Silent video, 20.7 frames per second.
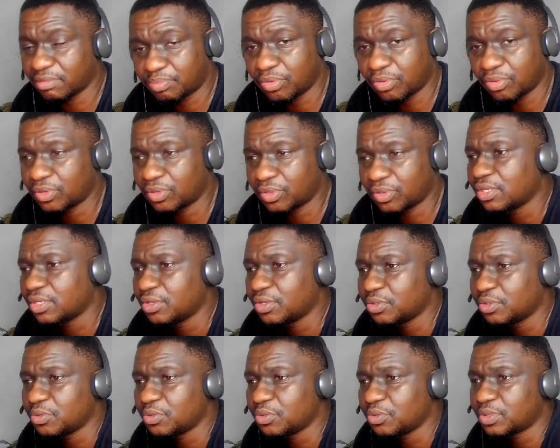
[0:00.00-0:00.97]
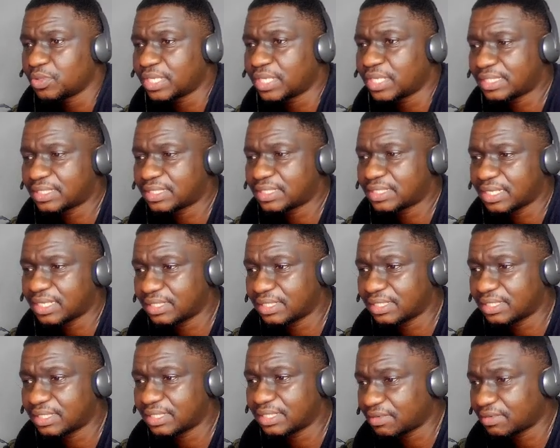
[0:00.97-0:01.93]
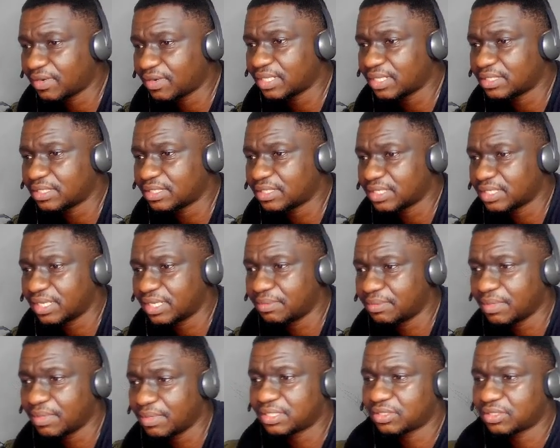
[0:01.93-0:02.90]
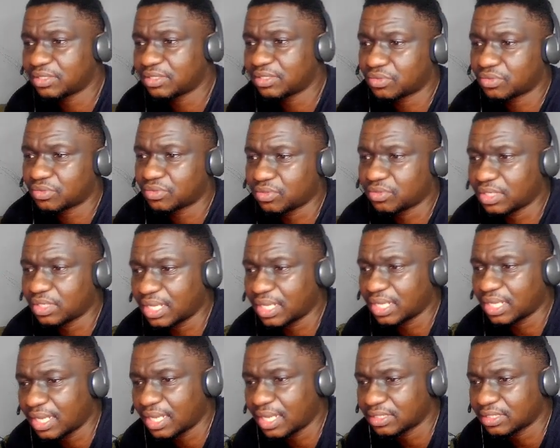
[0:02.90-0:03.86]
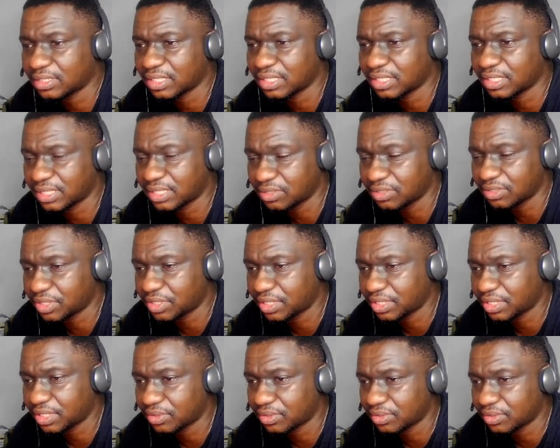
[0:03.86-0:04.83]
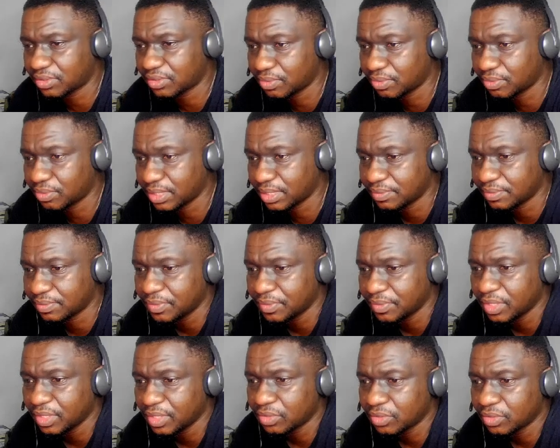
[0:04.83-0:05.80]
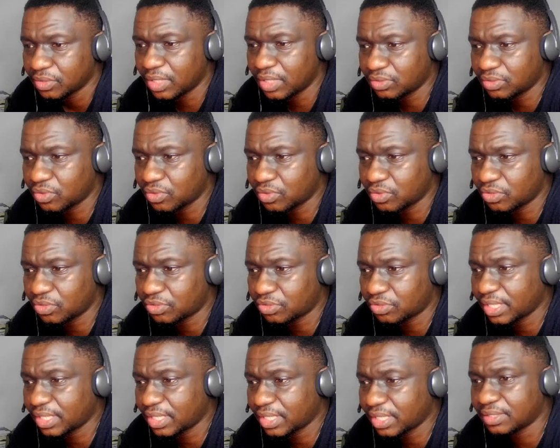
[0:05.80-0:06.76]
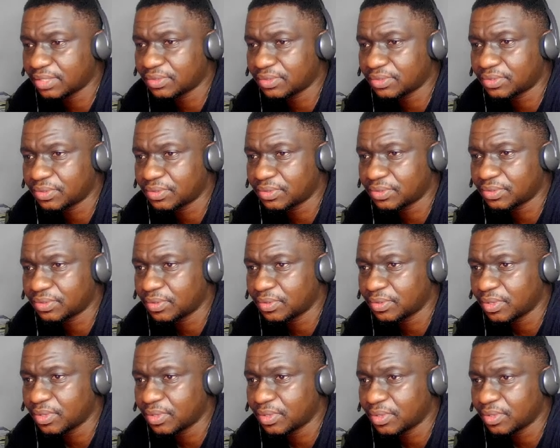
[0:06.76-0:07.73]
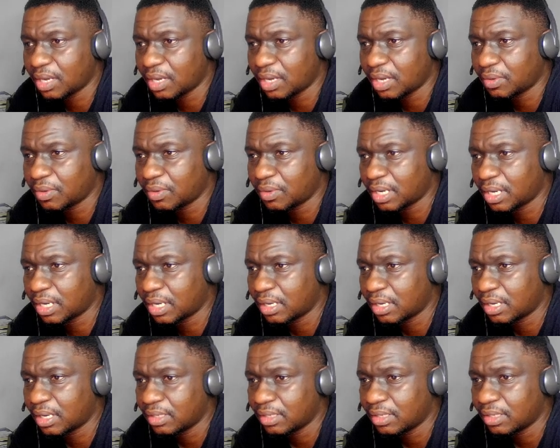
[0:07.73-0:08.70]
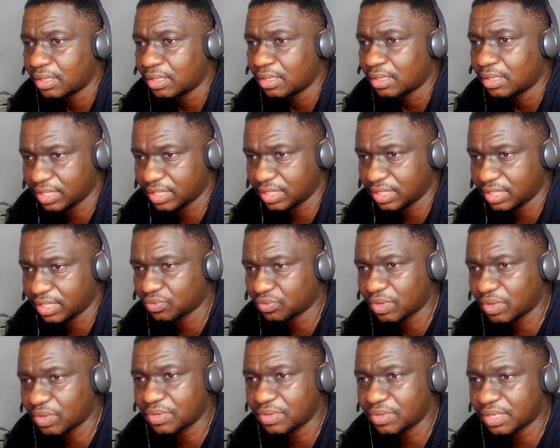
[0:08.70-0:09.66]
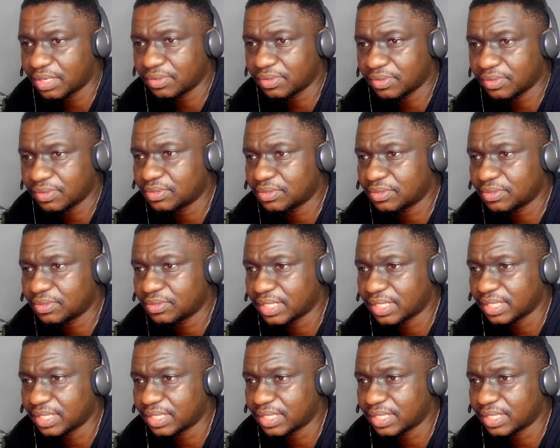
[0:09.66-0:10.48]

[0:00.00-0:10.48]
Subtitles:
you would get a different image that has associated to it. So let's go straight into our, so this is where we are going to get our